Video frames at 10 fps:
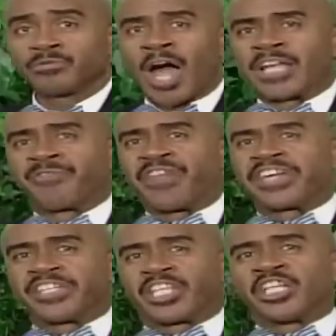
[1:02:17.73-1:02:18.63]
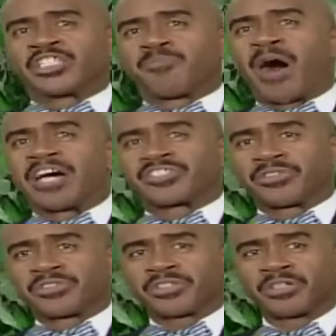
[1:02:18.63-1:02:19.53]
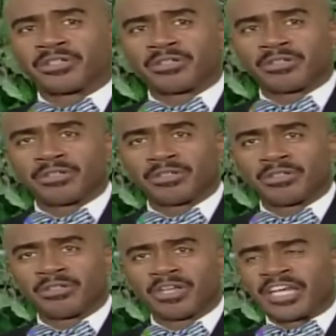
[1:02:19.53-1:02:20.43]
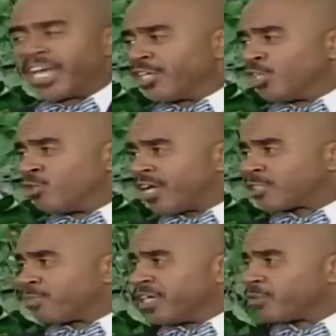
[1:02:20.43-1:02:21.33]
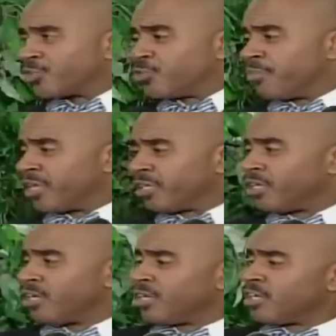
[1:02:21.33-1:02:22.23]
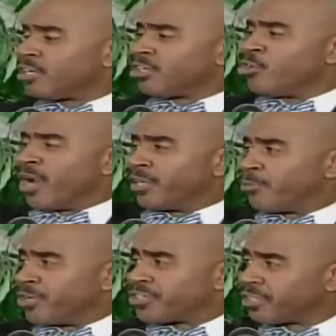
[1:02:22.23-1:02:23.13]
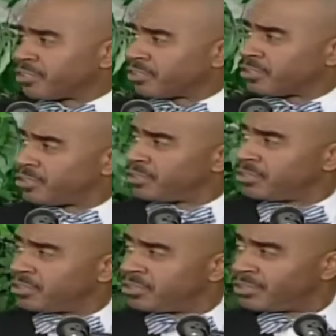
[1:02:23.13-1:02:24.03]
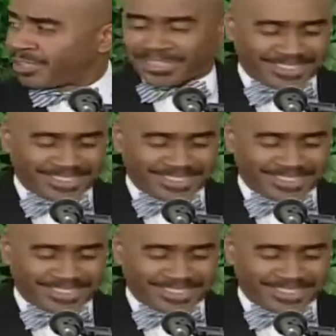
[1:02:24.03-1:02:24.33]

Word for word: Why you think he tell his apostles? Mm -hmm. It ain't you that speak. What you mean? You ain't a preacher. That's right.